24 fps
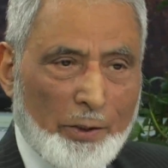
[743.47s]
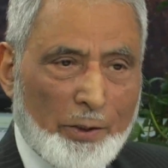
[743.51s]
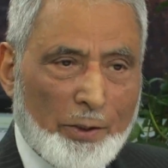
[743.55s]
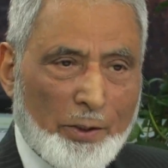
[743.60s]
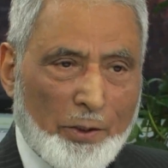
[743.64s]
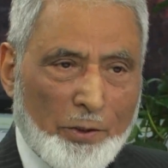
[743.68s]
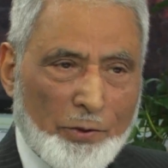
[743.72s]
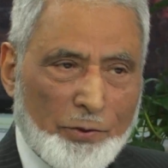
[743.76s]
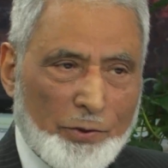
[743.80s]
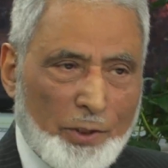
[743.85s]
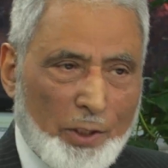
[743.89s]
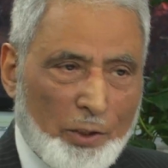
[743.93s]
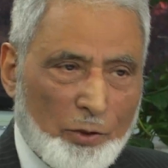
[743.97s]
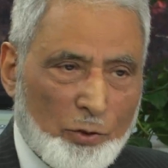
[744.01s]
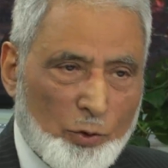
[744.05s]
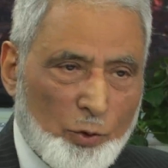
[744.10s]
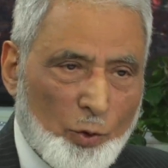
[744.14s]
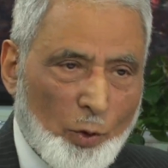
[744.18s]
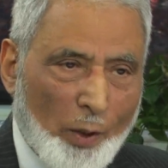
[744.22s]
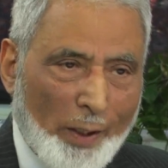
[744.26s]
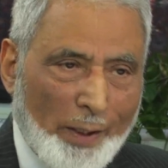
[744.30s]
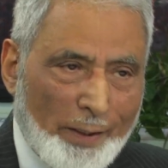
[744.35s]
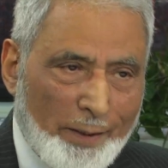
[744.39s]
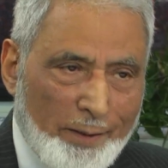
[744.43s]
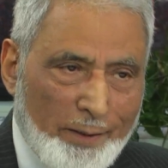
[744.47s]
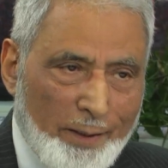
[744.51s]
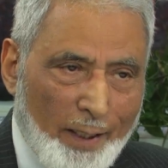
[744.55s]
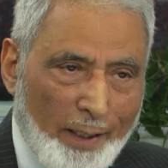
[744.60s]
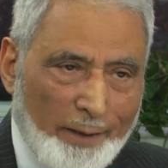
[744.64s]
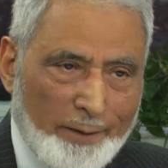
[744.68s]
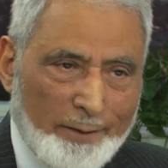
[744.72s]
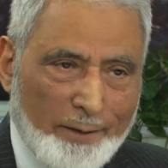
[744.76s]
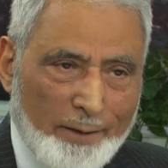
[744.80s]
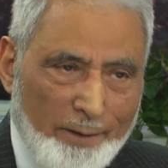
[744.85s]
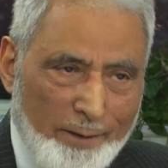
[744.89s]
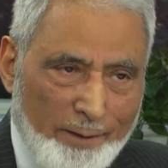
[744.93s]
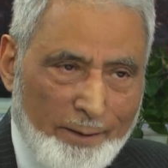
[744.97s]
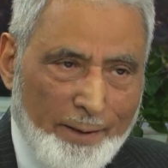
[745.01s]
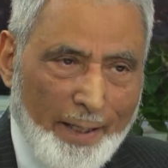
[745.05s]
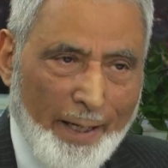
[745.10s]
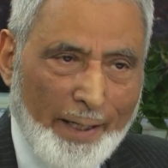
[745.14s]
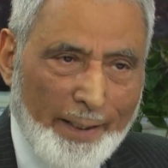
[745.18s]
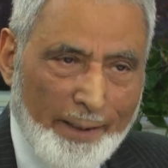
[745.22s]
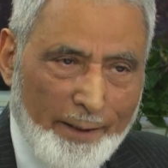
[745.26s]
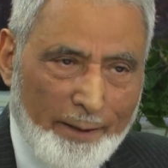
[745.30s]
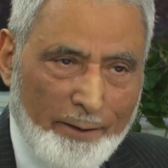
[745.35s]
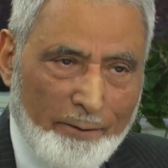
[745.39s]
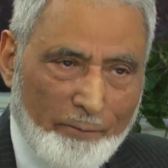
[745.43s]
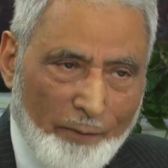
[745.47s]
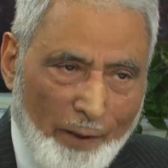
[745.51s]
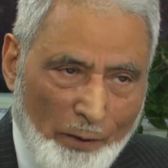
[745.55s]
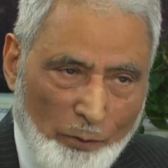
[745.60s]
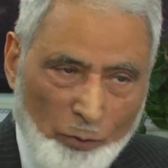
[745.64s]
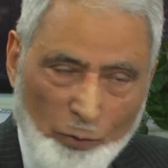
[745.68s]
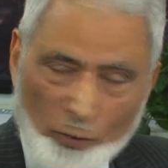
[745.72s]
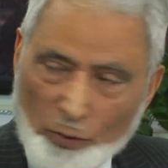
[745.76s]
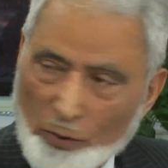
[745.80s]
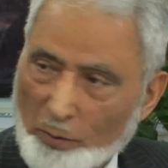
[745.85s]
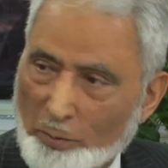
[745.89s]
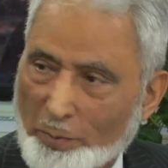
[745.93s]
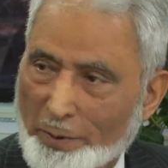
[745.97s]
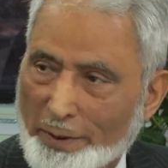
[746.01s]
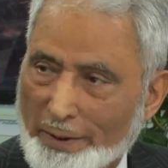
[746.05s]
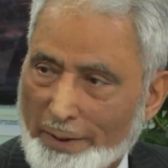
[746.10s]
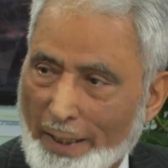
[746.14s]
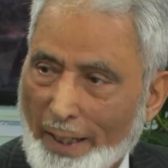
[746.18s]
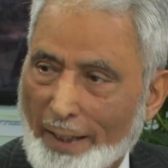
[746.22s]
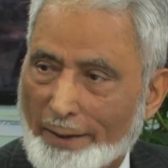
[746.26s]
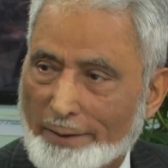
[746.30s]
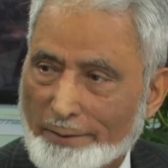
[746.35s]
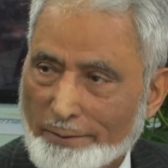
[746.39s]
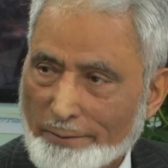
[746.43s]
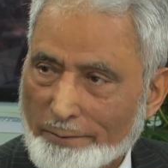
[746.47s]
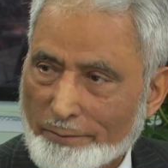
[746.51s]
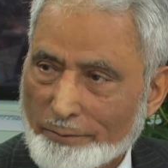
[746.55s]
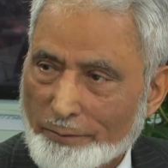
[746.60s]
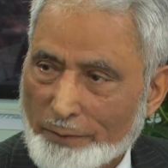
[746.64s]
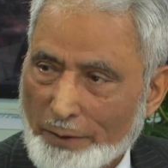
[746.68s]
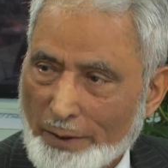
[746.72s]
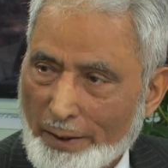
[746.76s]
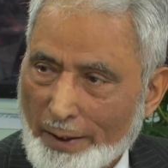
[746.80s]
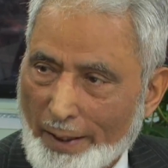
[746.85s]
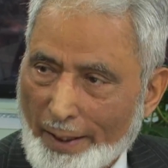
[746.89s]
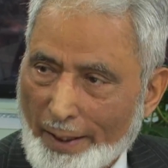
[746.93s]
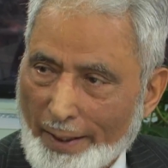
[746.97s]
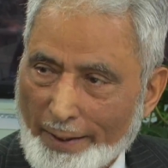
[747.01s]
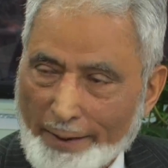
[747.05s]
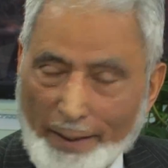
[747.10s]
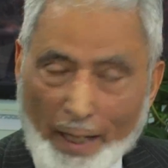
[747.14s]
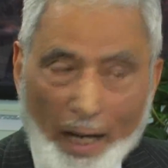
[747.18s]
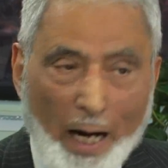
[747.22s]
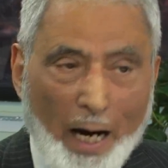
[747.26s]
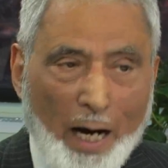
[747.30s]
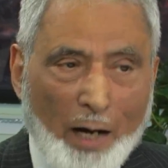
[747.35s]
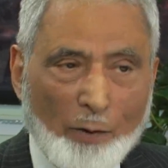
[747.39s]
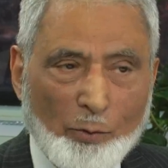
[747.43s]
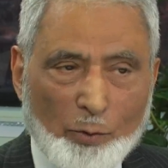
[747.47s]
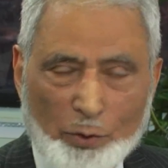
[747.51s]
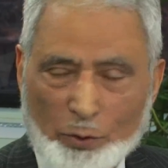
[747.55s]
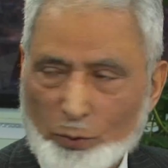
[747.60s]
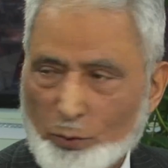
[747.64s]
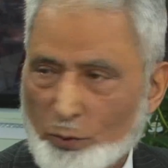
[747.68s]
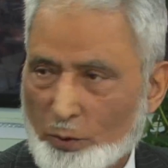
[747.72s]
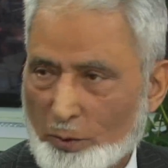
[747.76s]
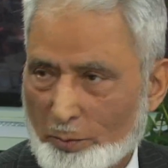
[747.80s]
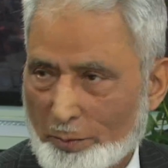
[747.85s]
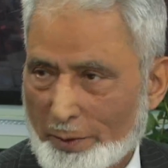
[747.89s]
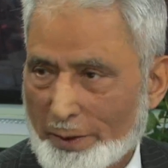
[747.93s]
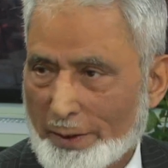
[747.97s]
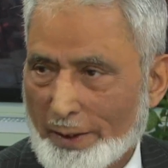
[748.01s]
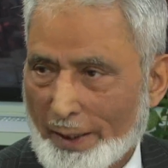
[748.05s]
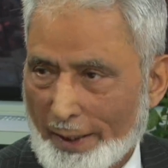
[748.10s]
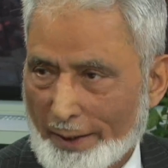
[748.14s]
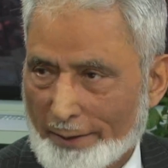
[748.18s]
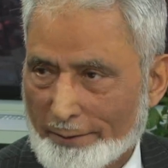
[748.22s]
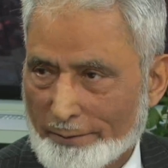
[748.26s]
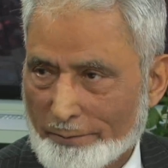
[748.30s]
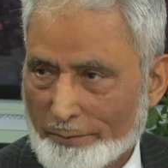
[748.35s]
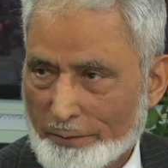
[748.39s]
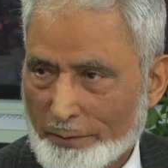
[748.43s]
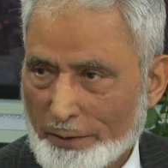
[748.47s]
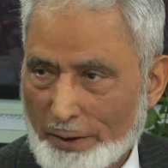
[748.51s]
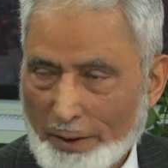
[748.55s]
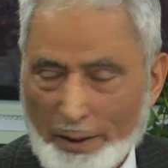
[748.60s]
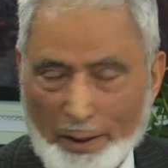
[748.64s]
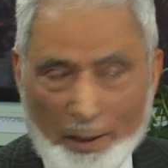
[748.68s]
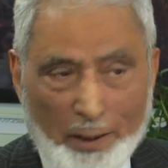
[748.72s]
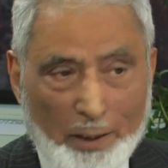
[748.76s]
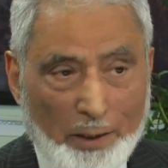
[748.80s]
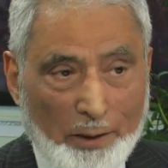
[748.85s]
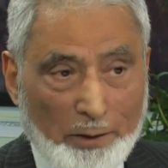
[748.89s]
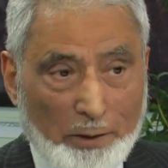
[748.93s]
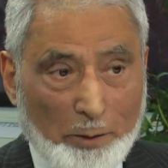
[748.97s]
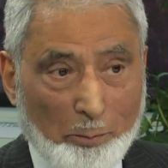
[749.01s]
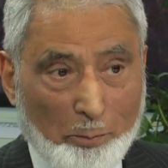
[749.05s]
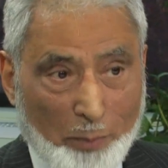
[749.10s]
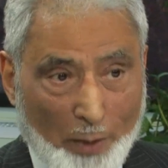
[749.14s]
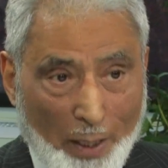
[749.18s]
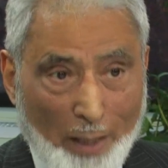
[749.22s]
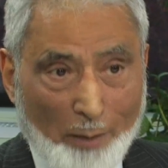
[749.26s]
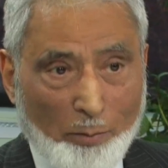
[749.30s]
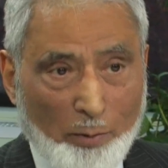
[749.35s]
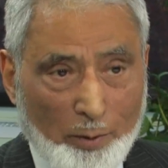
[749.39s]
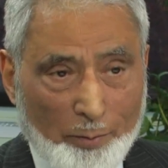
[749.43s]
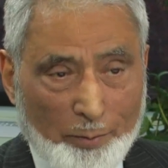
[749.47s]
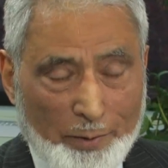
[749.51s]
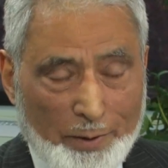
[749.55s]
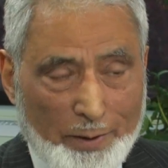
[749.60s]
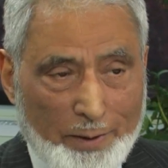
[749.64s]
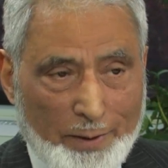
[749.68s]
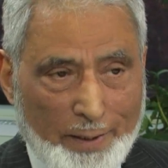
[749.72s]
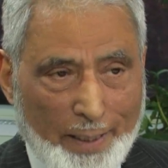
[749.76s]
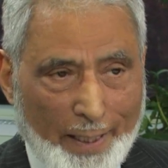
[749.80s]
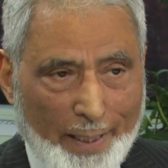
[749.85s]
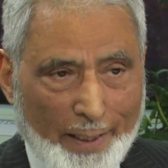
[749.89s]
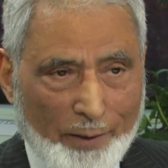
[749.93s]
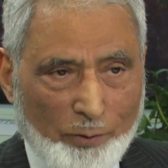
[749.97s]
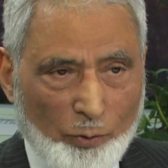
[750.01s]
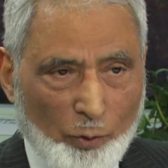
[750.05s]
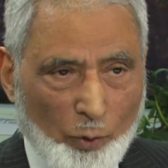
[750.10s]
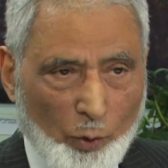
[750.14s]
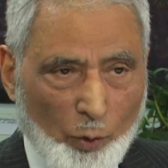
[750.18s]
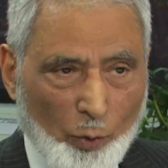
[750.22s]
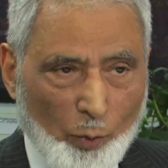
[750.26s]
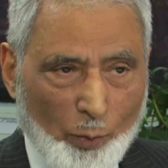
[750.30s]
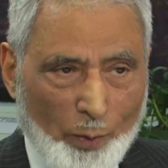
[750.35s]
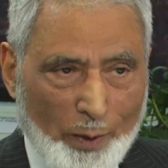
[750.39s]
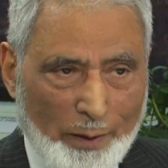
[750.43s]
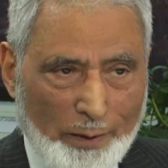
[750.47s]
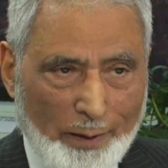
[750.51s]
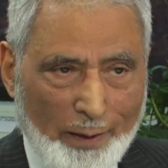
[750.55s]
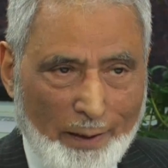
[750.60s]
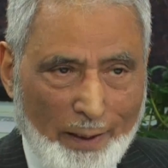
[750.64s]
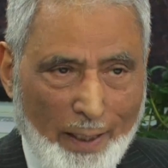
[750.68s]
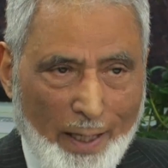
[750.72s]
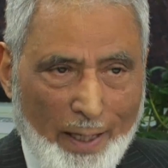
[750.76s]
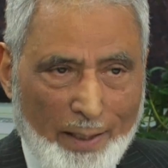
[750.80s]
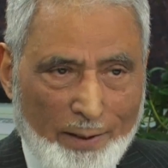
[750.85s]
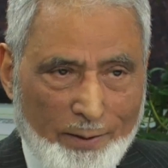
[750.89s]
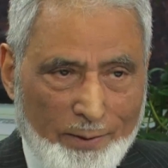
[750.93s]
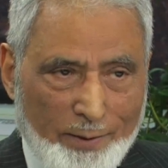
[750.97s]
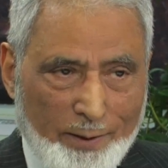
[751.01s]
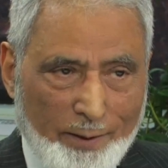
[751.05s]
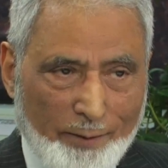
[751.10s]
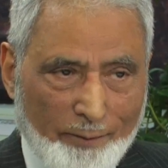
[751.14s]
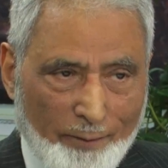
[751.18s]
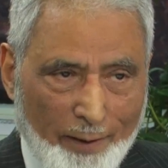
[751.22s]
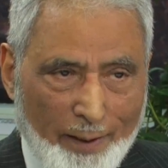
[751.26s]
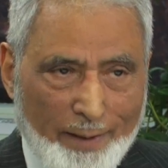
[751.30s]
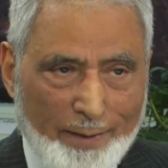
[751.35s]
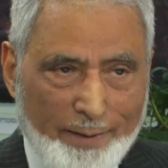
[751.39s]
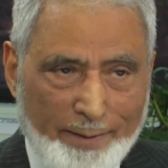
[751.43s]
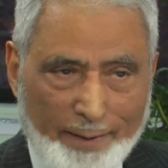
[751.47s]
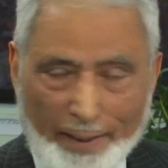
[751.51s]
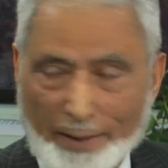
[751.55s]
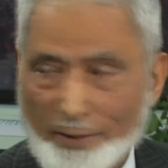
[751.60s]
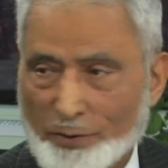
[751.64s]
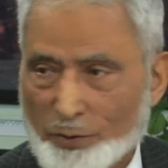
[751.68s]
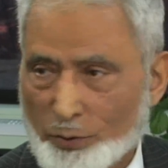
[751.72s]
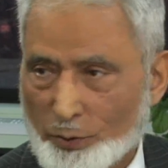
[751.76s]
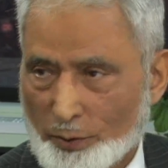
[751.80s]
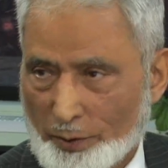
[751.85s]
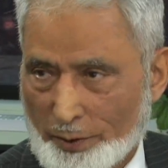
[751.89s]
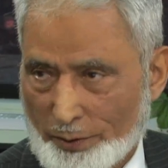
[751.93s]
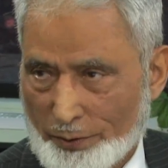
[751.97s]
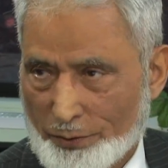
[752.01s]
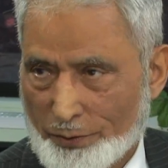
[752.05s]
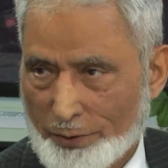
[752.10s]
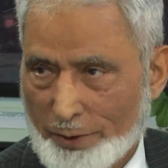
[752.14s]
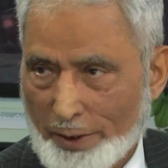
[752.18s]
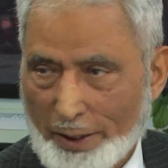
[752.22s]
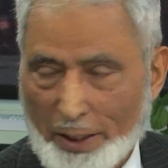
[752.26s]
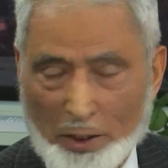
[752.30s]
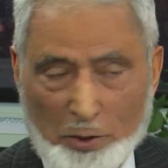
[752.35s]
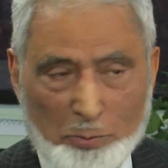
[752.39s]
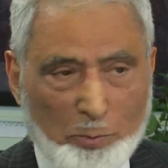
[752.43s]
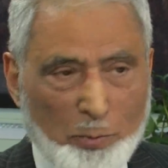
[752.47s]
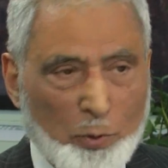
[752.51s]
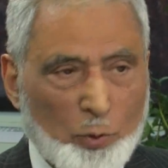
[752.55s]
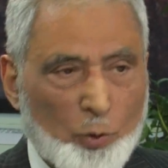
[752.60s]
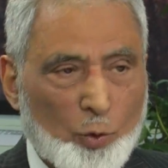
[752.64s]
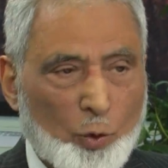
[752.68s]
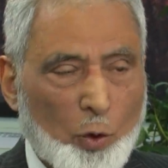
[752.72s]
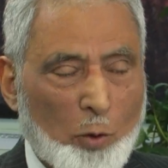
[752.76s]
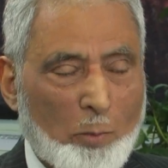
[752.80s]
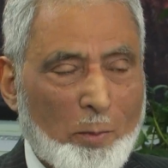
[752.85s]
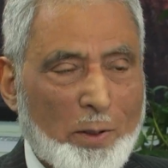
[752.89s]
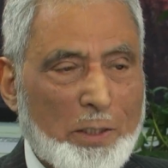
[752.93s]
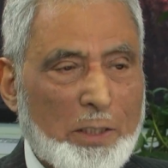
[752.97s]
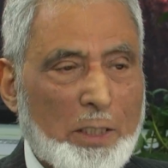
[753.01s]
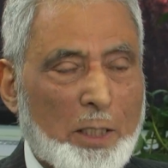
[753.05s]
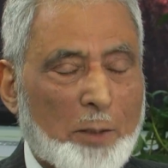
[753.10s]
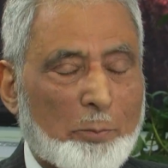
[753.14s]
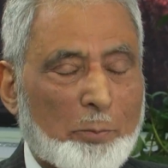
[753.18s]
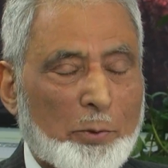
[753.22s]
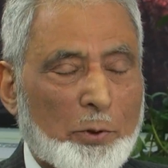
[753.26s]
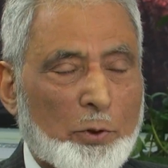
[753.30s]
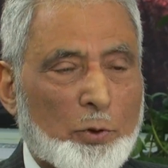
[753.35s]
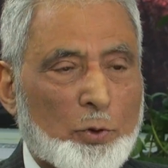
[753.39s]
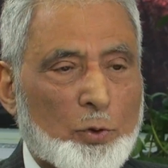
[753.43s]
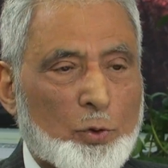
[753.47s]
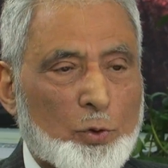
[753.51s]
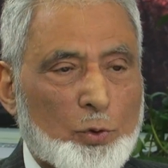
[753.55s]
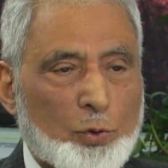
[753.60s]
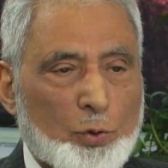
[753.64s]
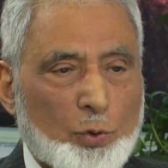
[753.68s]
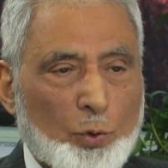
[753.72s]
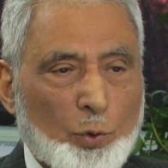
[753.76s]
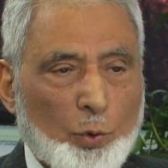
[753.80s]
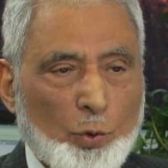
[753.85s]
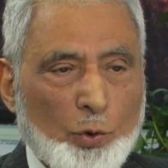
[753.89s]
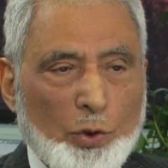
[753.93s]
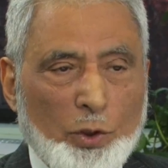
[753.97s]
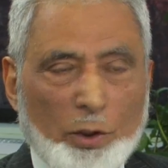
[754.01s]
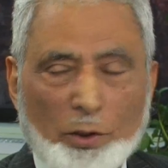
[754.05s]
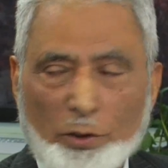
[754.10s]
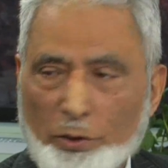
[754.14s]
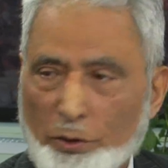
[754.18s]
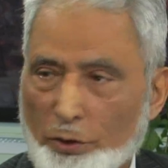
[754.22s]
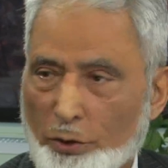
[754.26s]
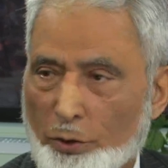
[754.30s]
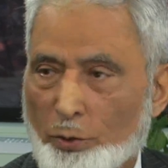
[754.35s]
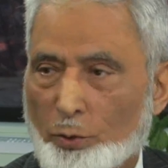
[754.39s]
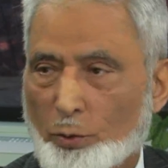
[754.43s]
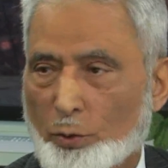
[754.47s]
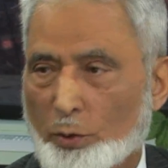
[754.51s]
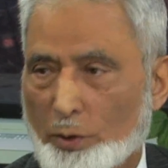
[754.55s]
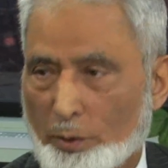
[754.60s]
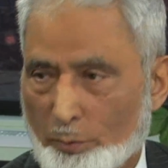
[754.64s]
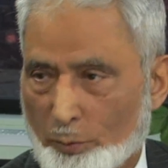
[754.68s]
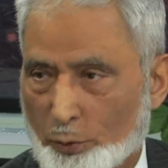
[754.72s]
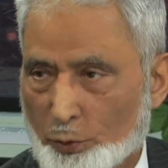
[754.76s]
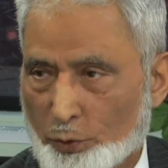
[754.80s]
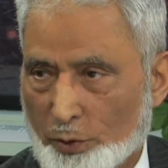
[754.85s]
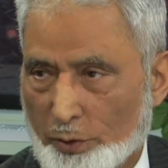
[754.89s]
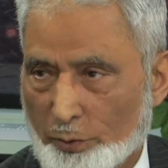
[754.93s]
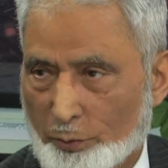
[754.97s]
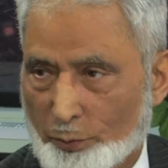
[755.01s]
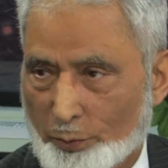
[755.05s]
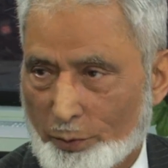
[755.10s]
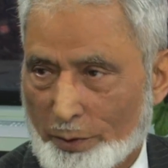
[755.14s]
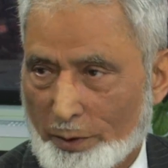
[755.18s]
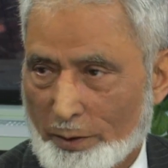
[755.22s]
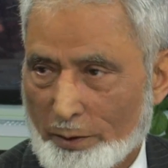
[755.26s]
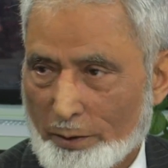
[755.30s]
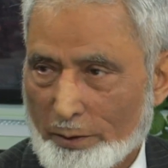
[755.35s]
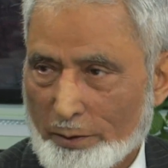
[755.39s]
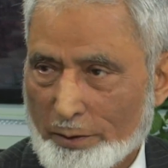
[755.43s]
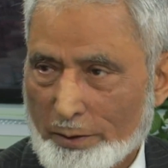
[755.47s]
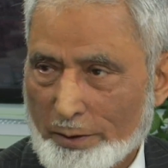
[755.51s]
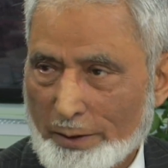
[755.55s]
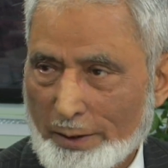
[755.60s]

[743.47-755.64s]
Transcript: It's a joint understanding what could be done and how it could be done. The problem is that over the last several centuries, there has been so much of intrusion into the Muslim world.